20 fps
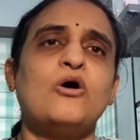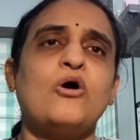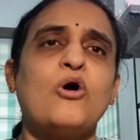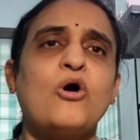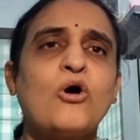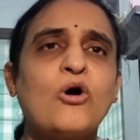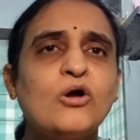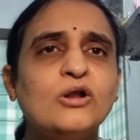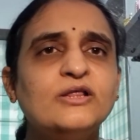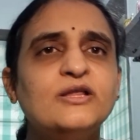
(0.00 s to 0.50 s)

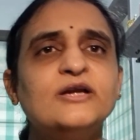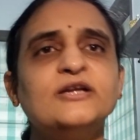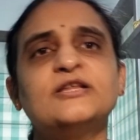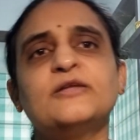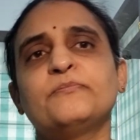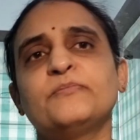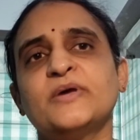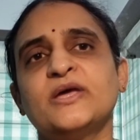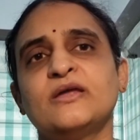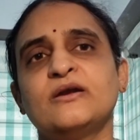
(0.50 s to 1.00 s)
All that the
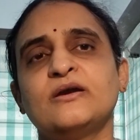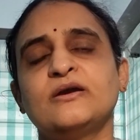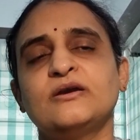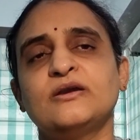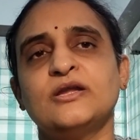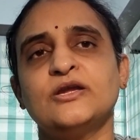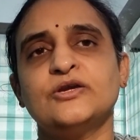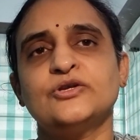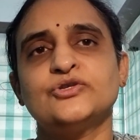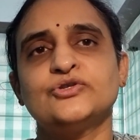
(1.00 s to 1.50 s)
parent
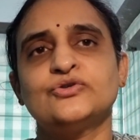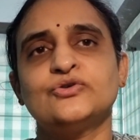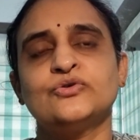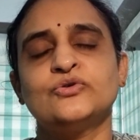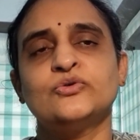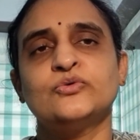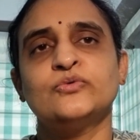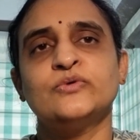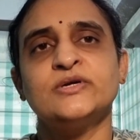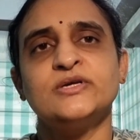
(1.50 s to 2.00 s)
needs to
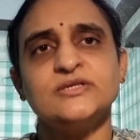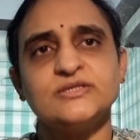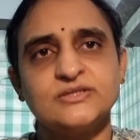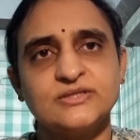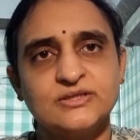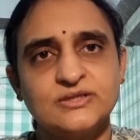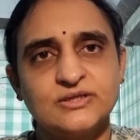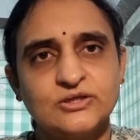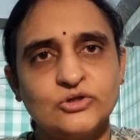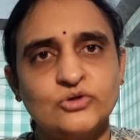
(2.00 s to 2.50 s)
do is
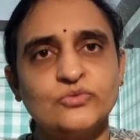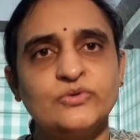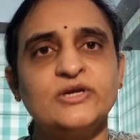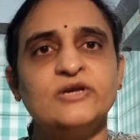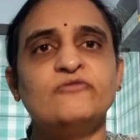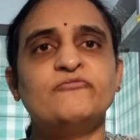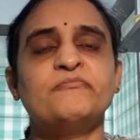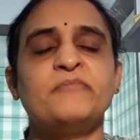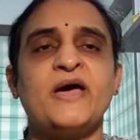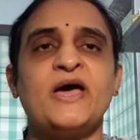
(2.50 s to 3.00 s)
to
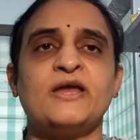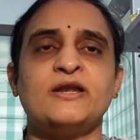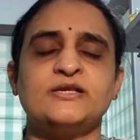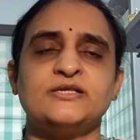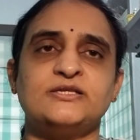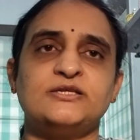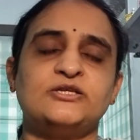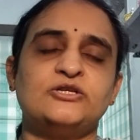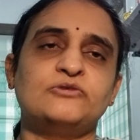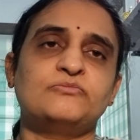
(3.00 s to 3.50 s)
give
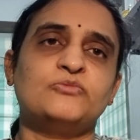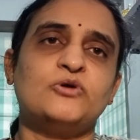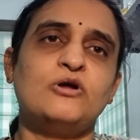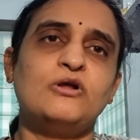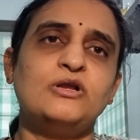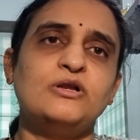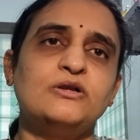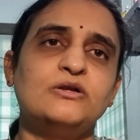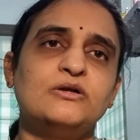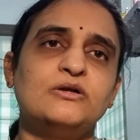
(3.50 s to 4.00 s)
paracetamol